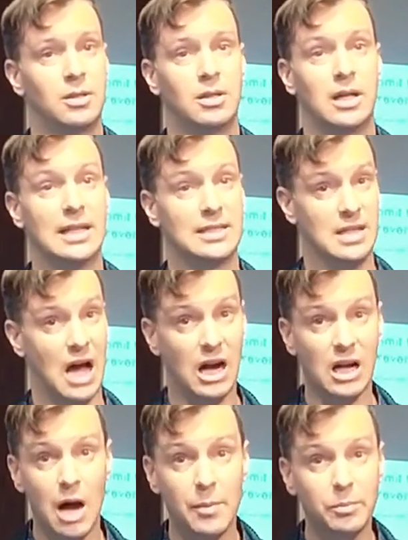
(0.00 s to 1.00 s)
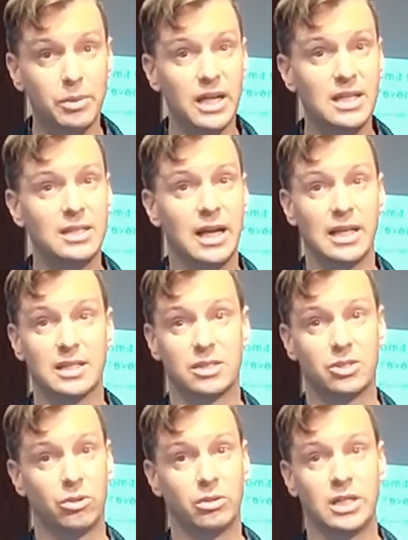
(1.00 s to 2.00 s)
It's not commonplace, and it's
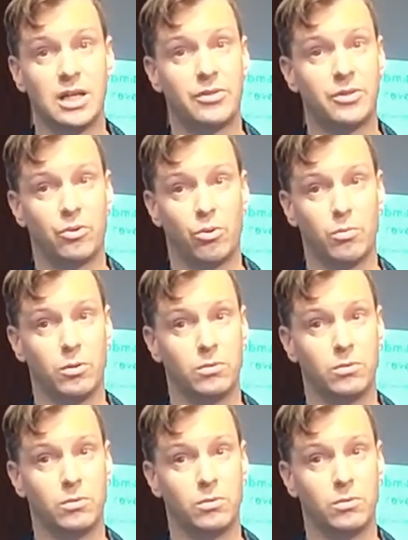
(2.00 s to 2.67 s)
certainly not the normal.